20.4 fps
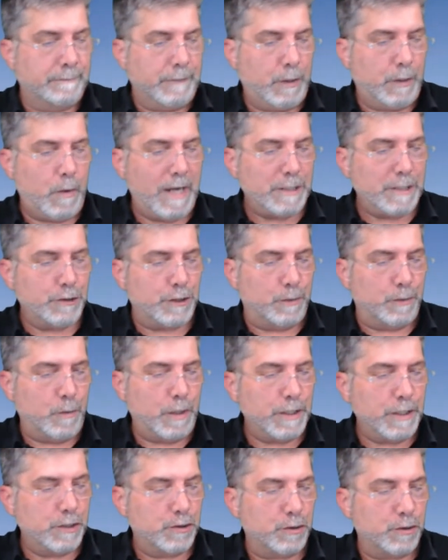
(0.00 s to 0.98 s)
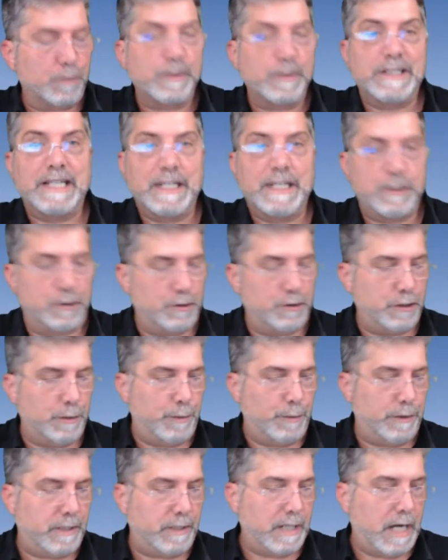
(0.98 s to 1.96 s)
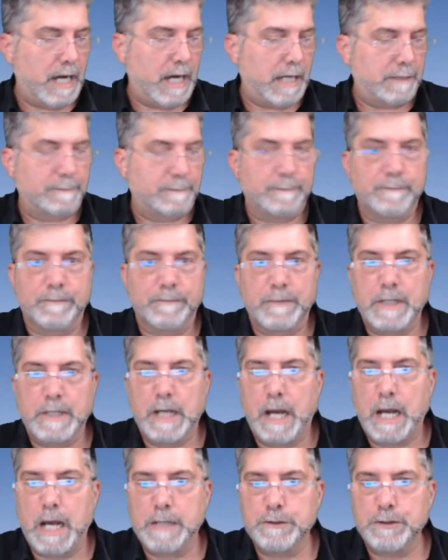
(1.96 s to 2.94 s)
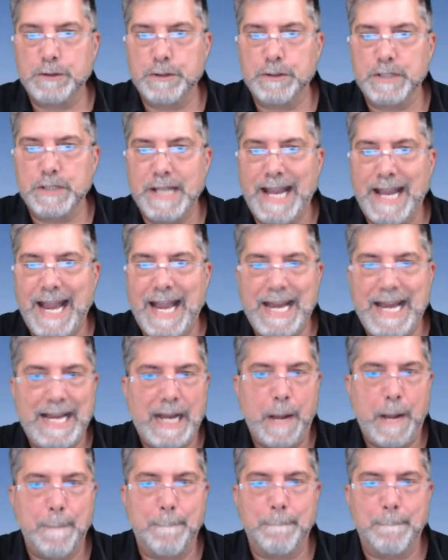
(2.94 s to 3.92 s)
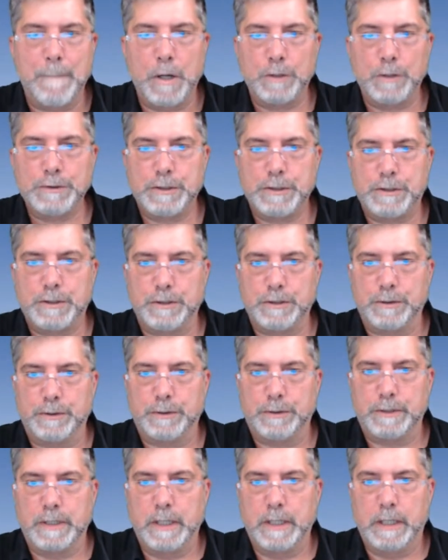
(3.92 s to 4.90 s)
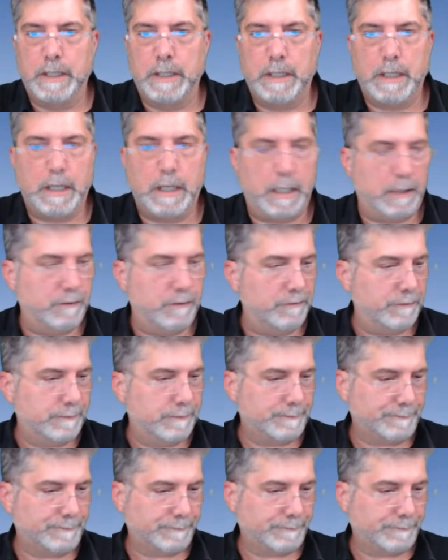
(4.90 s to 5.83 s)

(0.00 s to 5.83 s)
The question, what is your relationship with God, conjures a multitude of